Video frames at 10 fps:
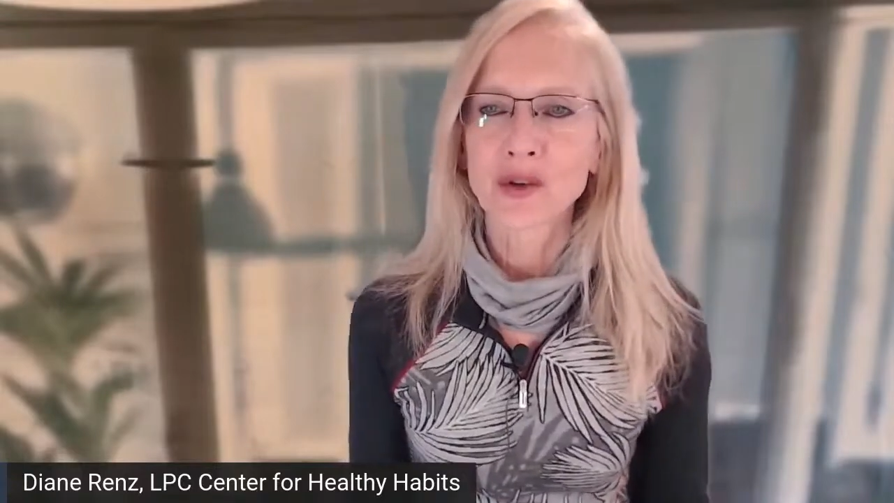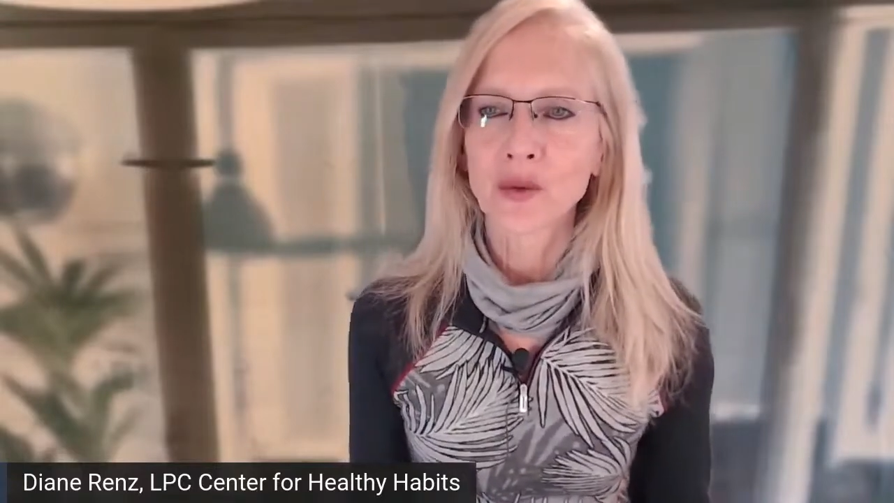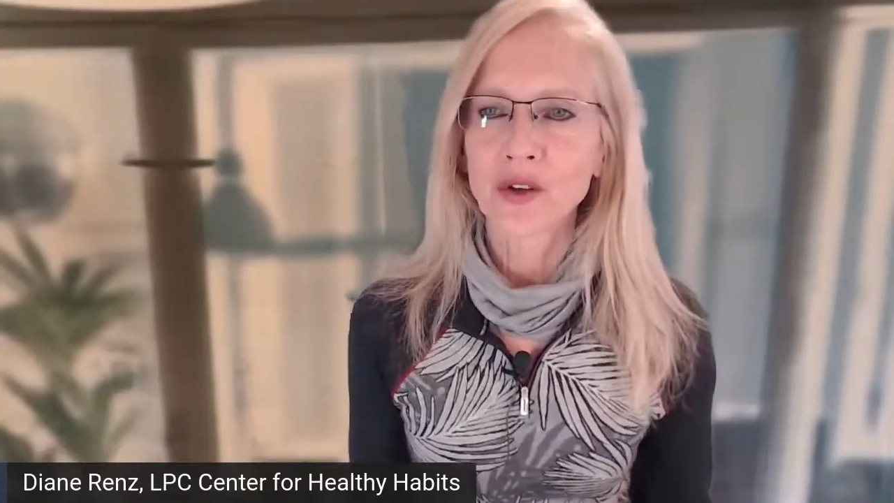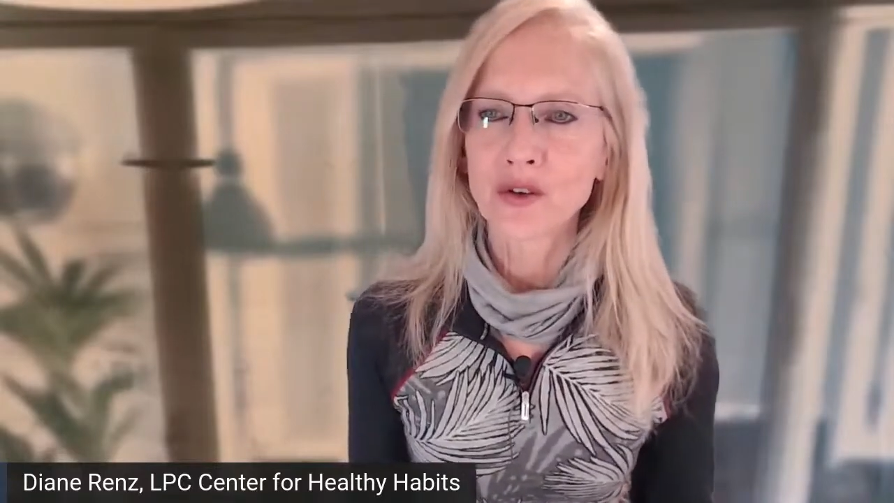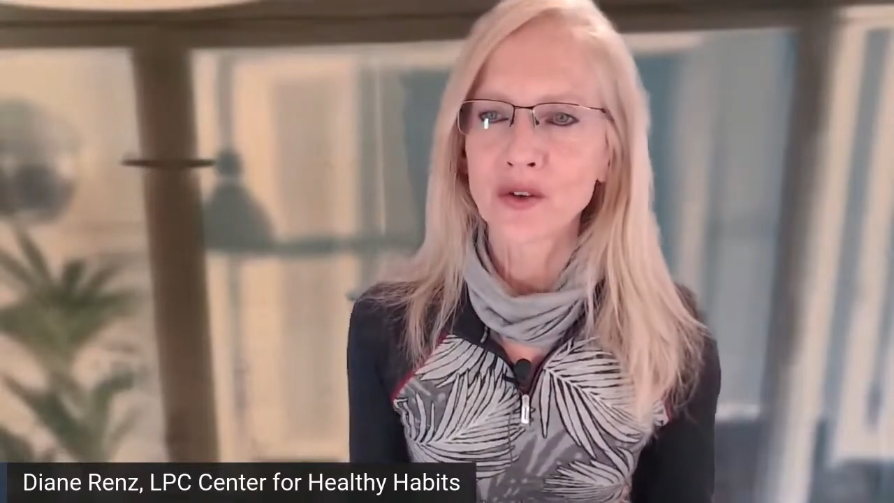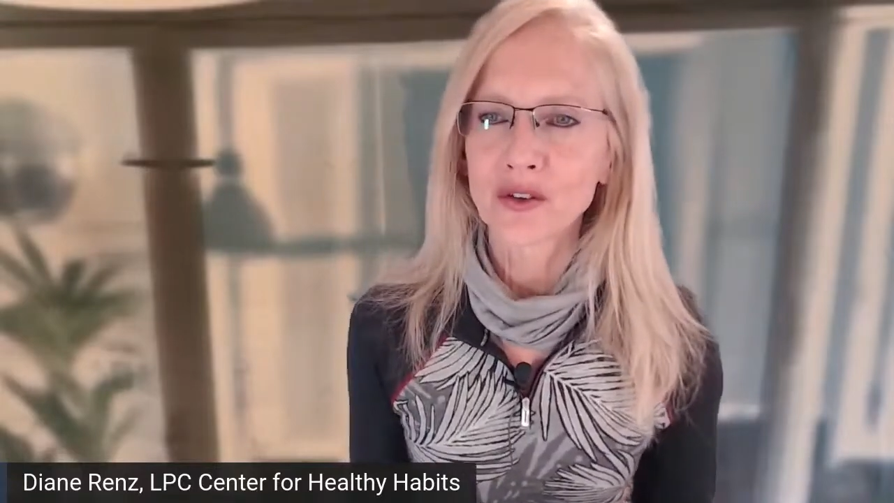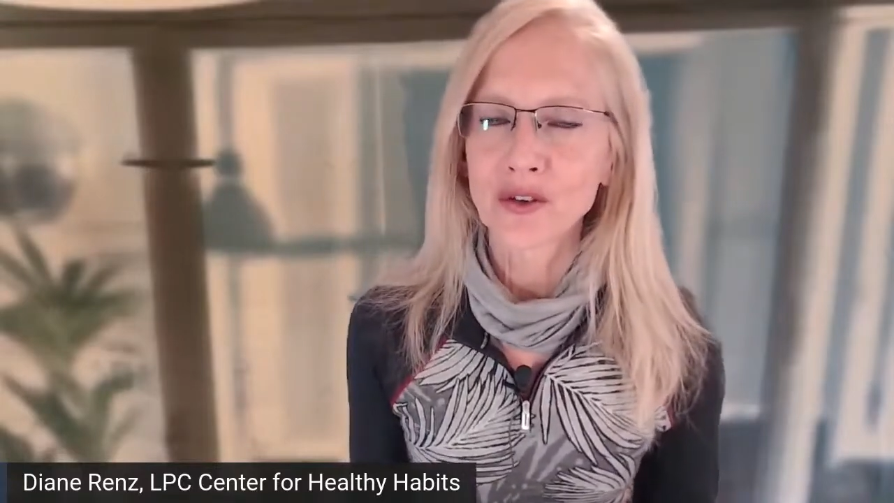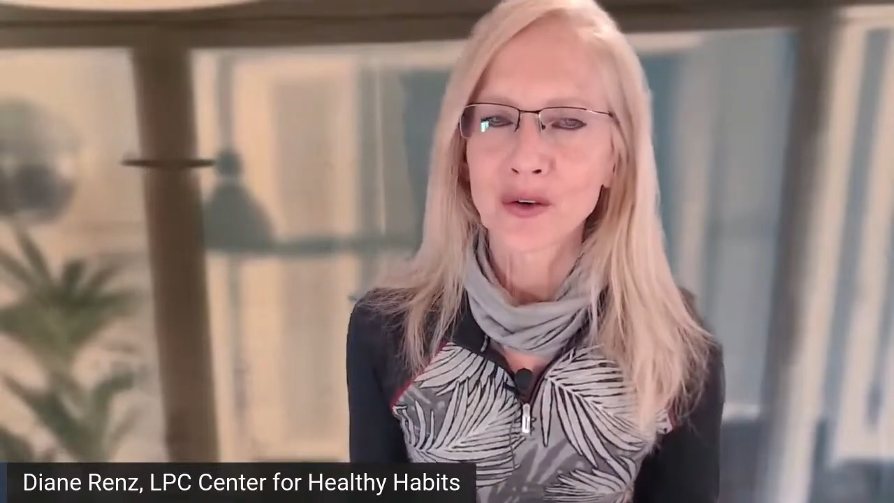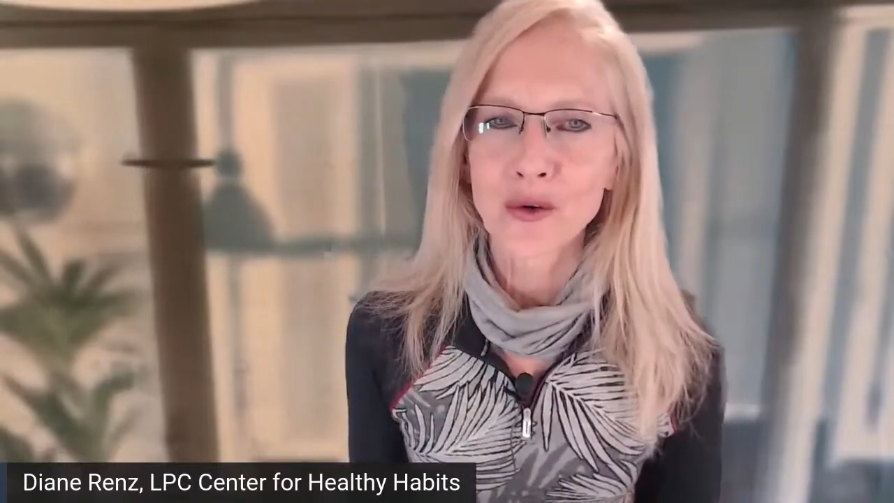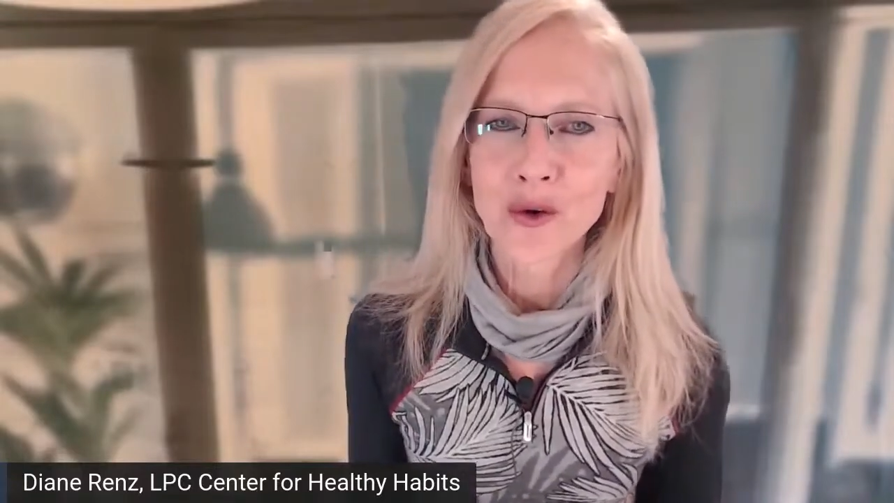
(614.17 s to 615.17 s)
when you do this in a
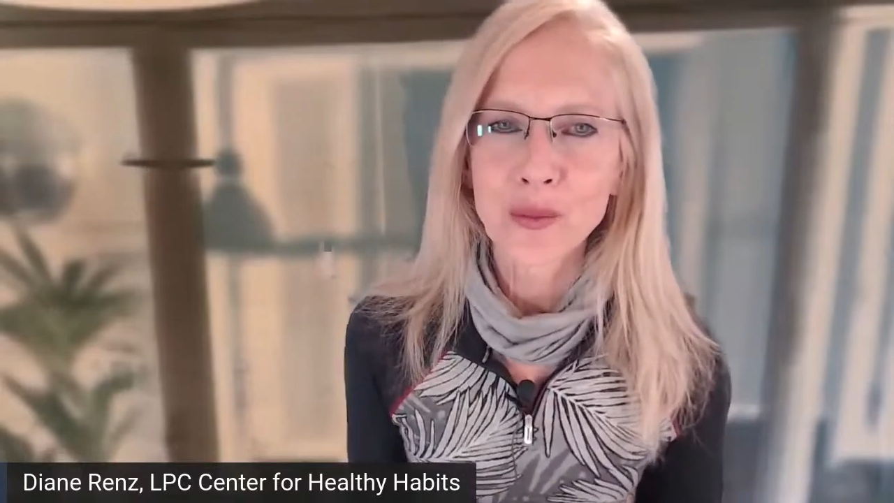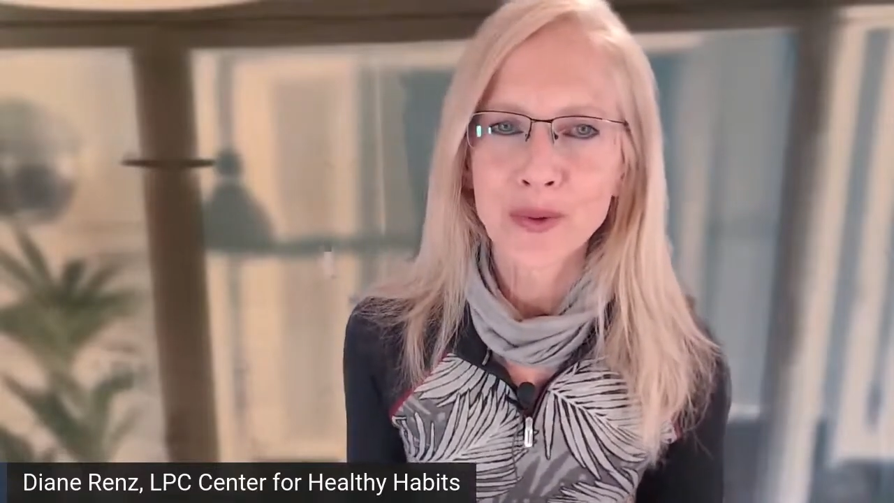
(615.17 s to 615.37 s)
group.